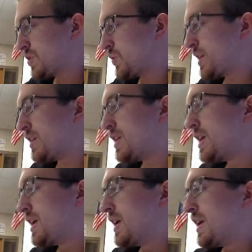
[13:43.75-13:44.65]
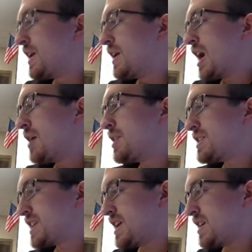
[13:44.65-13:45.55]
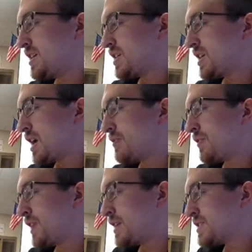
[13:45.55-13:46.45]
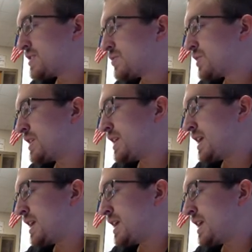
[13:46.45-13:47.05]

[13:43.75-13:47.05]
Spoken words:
well, I'm going to take f of x, 3,